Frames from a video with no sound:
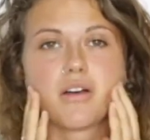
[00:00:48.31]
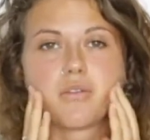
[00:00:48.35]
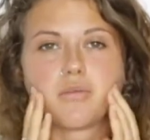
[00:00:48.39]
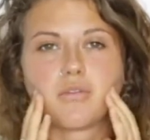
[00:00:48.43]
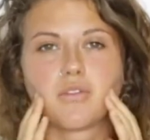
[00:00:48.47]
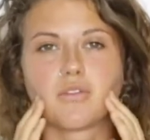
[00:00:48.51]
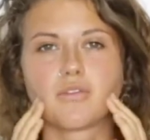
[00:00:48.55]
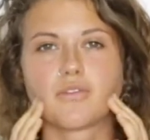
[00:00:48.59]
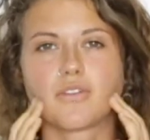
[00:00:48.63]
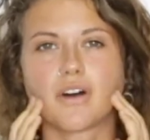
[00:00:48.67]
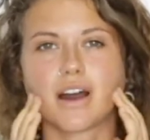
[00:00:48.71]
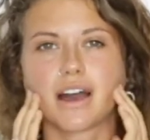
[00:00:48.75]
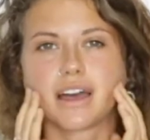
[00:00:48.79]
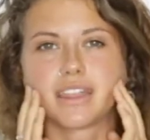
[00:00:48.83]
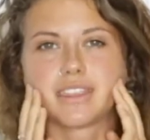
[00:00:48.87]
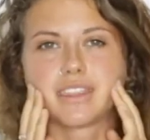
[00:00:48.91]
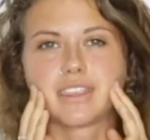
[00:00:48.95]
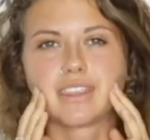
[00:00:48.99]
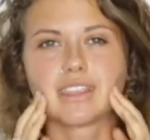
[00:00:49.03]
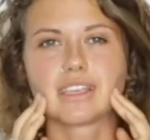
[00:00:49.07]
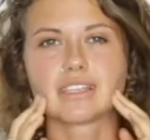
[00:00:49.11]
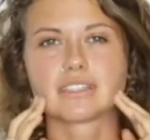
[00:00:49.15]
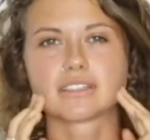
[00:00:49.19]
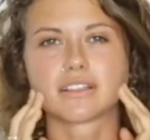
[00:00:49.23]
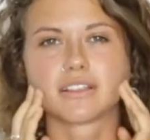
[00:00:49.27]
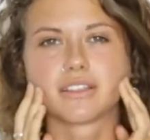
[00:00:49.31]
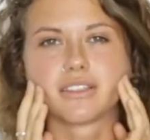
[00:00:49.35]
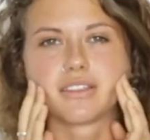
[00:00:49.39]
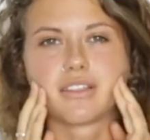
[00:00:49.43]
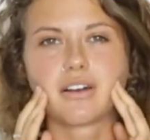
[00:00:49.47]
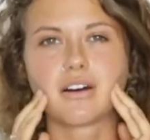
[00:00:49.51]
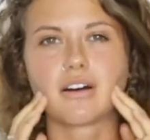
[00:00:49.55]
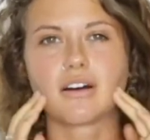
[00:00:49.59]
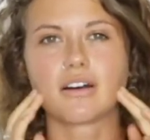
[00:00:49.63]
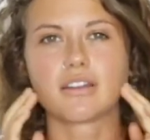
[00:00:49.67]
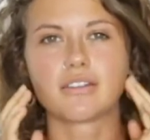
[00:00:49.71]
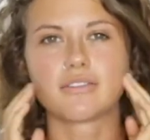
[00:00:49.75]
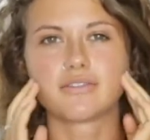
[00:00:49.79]
will find that there's a
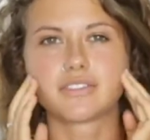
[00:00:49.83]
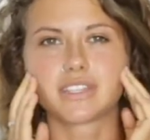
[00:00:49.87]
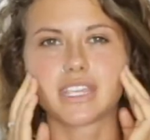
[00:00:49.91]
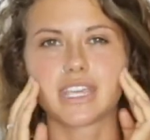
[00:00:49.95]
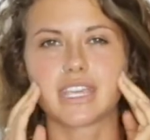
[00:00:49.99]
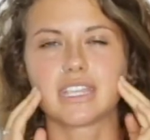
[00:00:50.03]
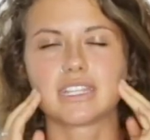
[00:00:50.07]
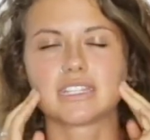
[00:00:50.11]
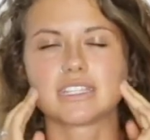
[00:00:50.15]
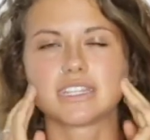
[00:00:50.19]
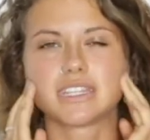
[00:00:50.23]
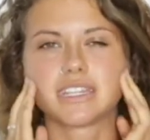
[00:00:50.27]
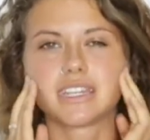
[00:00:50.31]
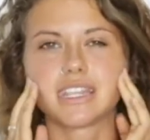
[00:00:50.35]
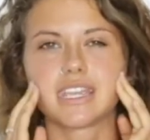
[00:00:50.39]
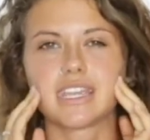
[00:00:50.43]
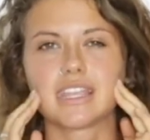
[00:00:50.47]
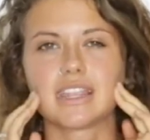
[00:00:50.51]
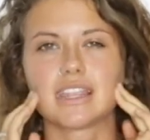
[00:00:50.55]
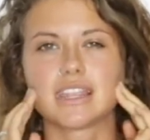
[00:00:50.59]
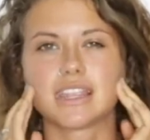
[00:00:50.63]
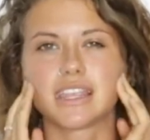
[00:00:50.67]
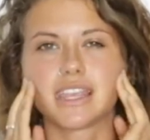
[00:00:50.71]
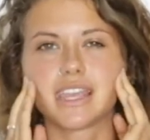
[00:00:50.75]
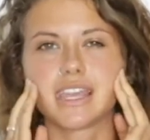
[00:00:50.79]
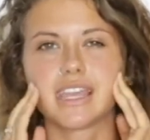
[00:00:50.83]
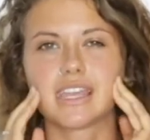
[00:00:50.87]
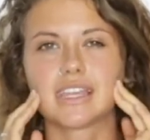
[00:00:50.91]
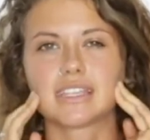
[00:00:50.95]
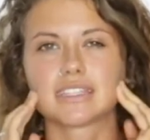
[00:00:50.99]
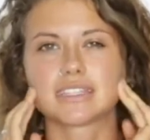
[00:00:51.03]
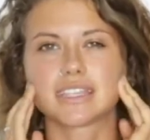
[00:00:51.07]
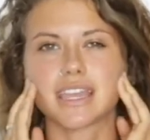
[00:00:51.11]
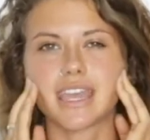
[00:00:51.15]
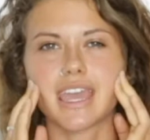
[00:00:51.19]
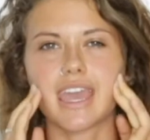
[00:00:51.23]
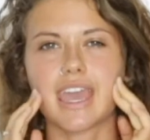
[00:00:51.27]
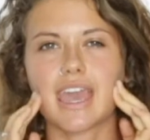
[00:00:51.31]
lot of tension in
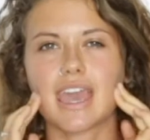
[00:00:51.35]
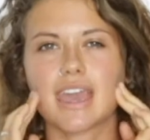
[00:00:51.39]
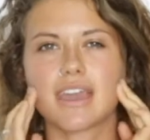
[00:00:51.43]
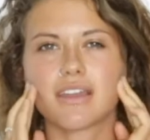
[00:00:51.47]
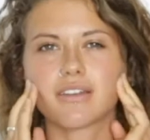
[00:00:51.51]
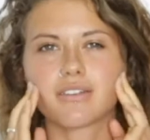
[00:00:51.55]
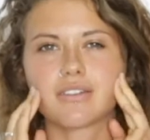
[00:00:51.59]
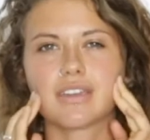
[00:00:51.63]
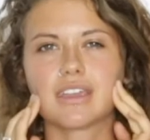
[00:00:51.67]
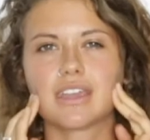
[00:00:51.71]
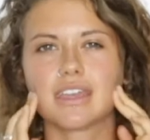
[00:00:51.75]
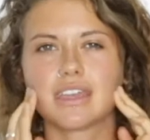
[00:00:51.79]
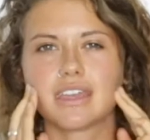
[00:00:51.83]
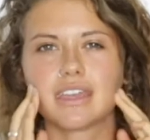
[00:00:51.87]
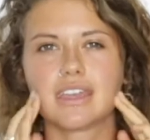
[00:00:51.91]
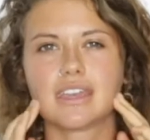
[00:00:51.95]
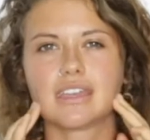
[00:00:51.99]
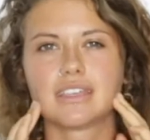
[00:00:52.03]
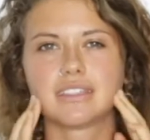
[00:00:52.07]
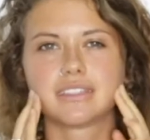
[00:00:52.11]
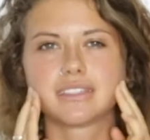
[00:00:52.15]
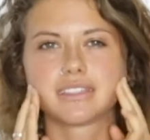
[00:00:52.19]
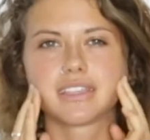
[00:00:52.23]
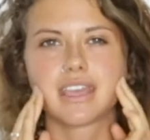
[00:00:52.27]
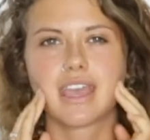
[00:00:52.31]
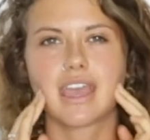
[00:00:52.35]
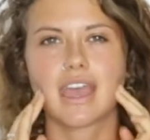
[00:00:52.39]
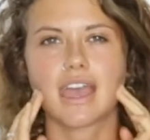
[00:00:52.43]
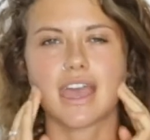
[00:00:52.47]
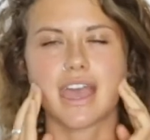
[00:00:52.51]
these areas.